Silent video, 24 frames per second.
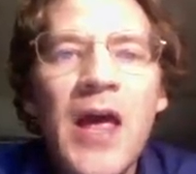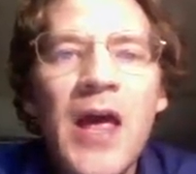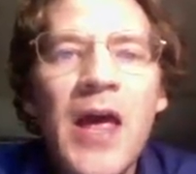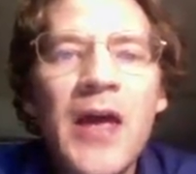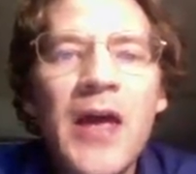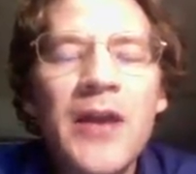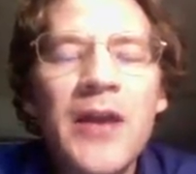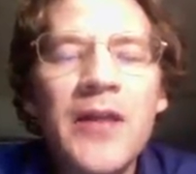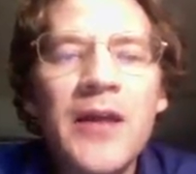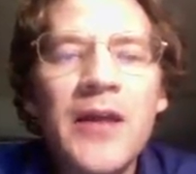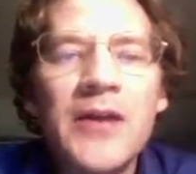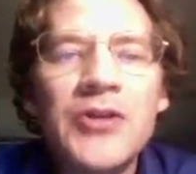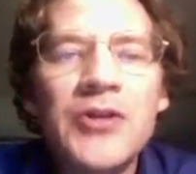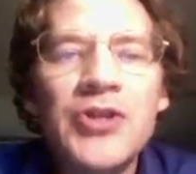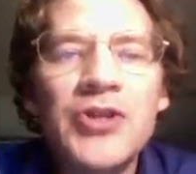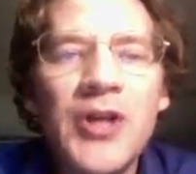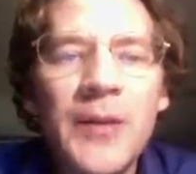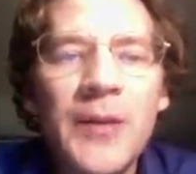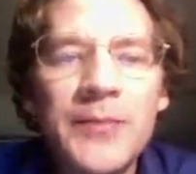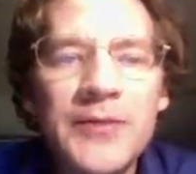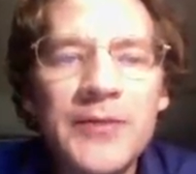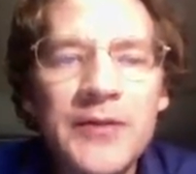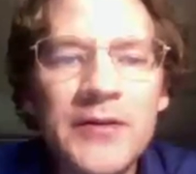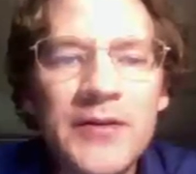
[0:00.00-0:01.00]
and they
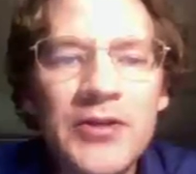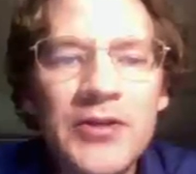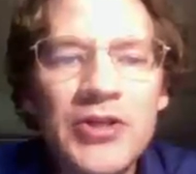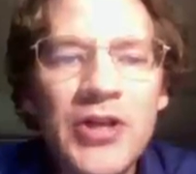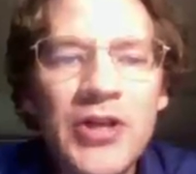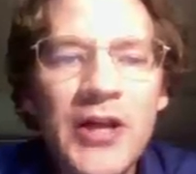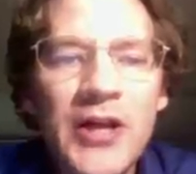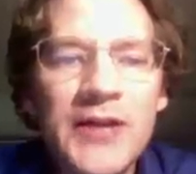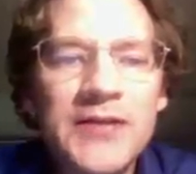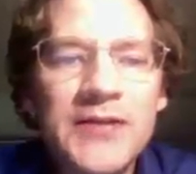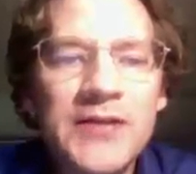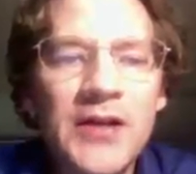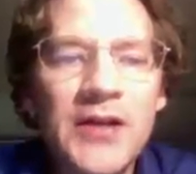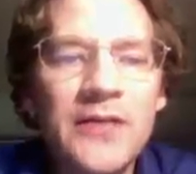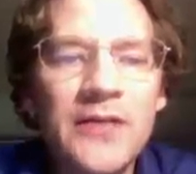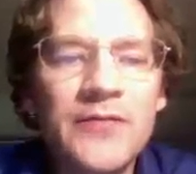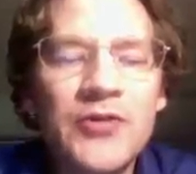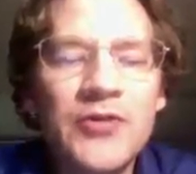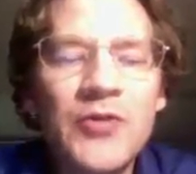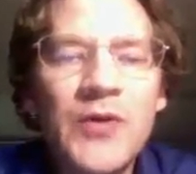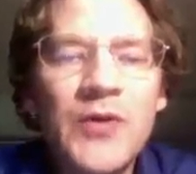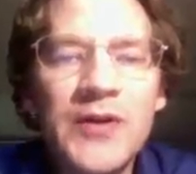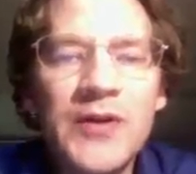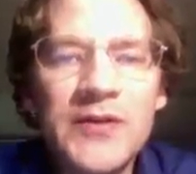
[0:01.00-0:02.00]
jumped at the chance
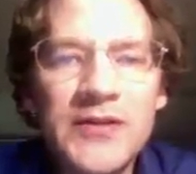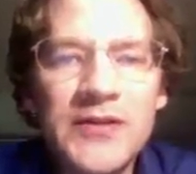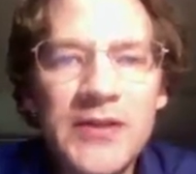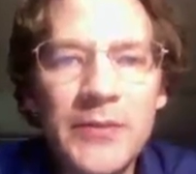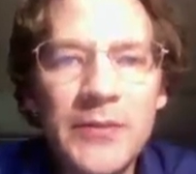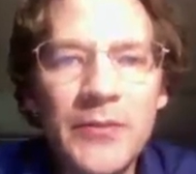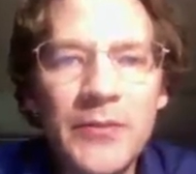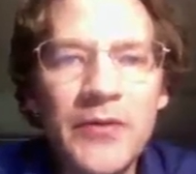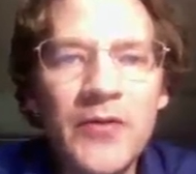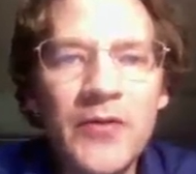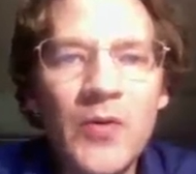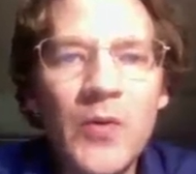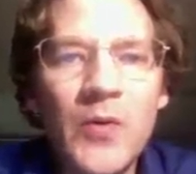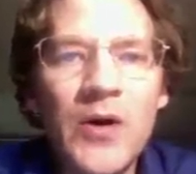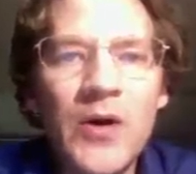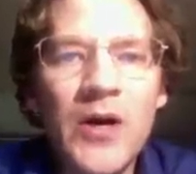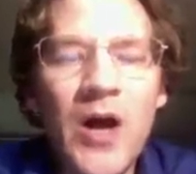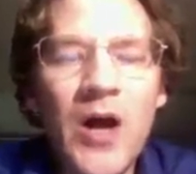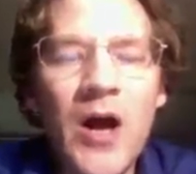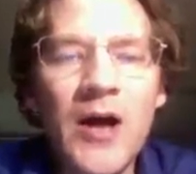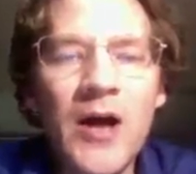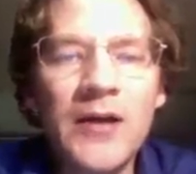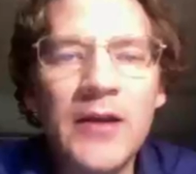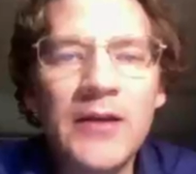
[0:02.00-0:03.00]
of doing some of their
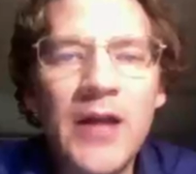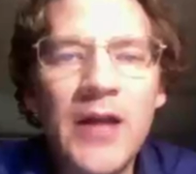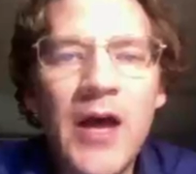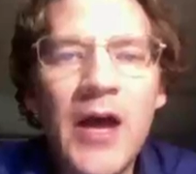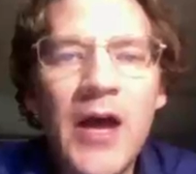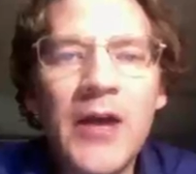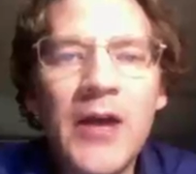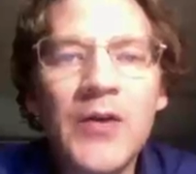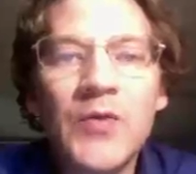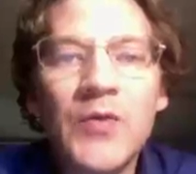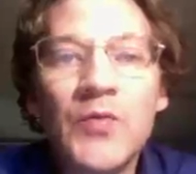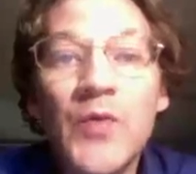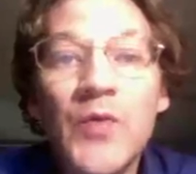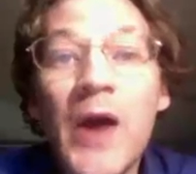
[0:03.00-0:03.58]
work online